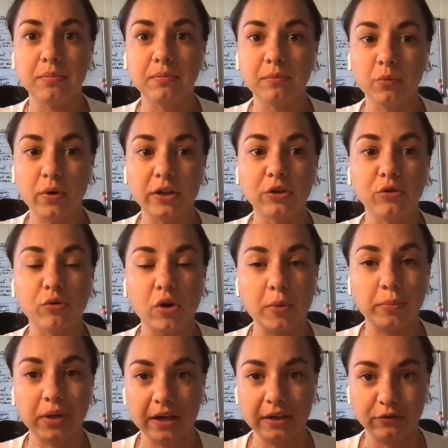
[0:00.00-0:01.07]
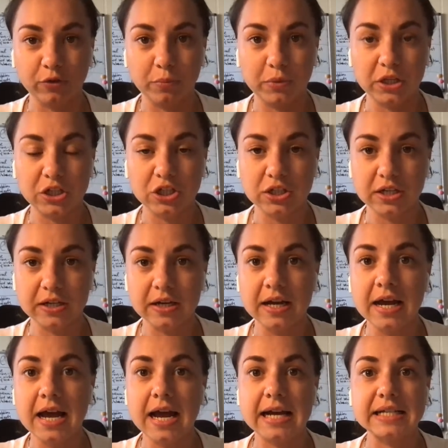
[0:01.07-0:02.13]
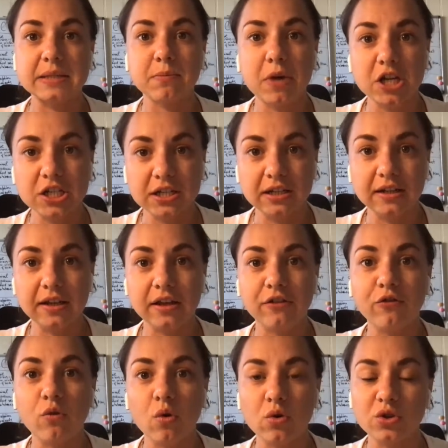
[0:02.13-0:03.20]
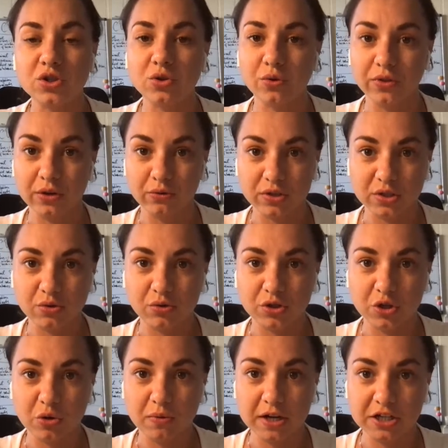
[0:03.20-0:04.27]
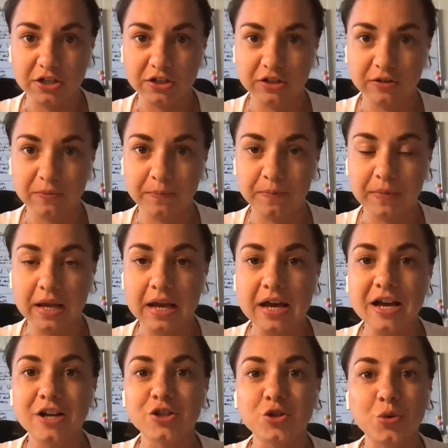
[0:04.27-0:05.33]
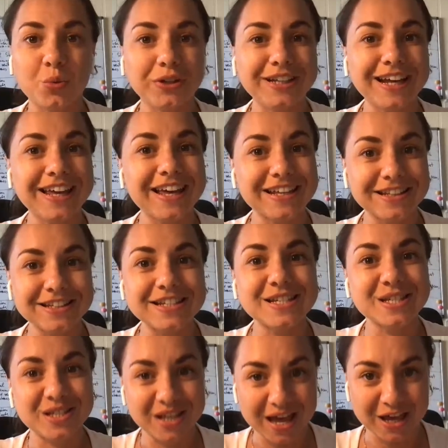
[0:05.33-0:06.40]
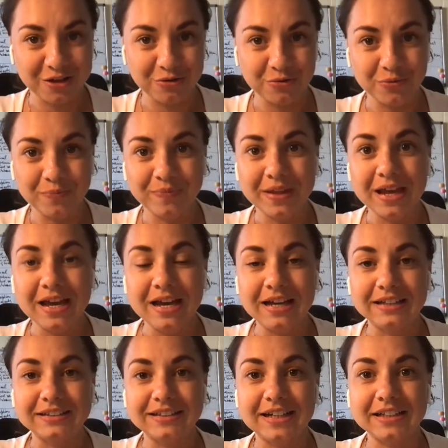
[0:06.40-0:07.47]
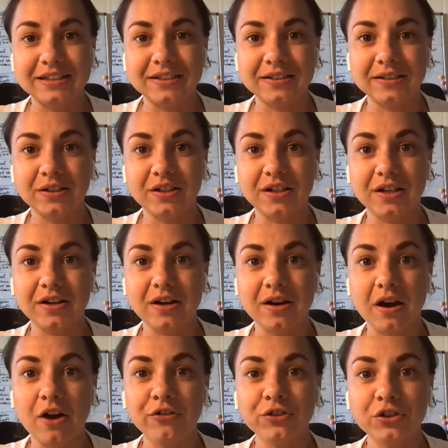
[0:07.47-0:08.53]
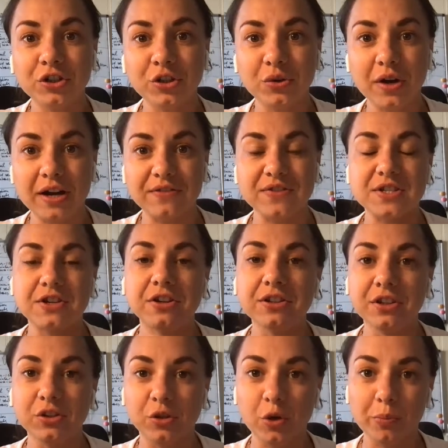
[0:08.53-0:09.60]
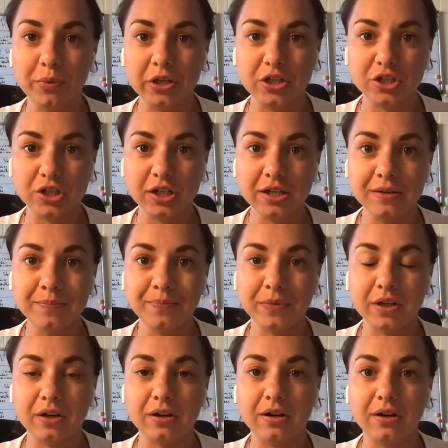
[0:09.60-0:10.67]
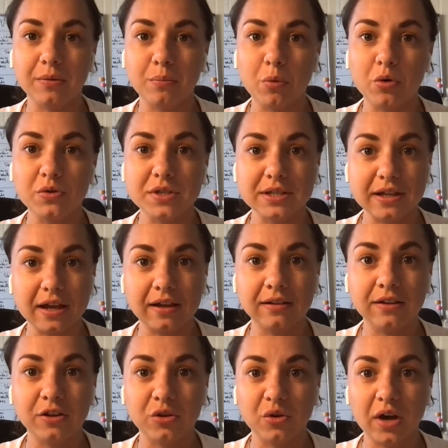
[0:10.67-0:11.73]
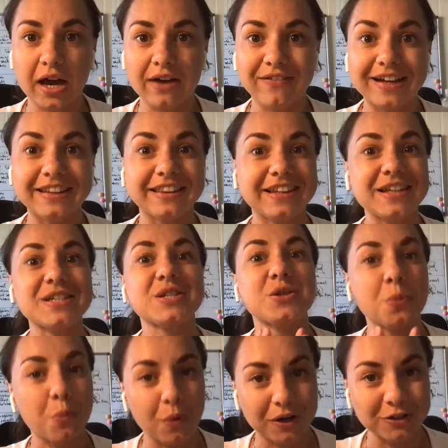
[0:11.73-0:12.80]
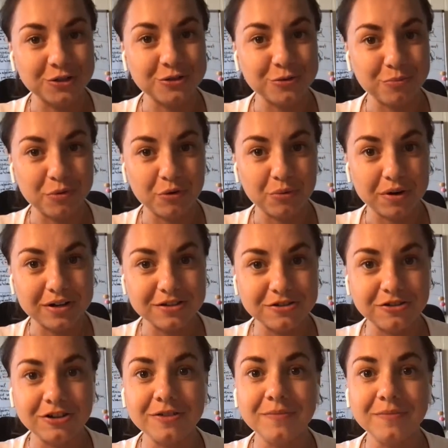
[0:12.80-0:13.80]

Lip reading: when you were applying for PhD, especially focus on the research question? So what I can say you, that after you have started your PhD, most likely you have at least one supervisor,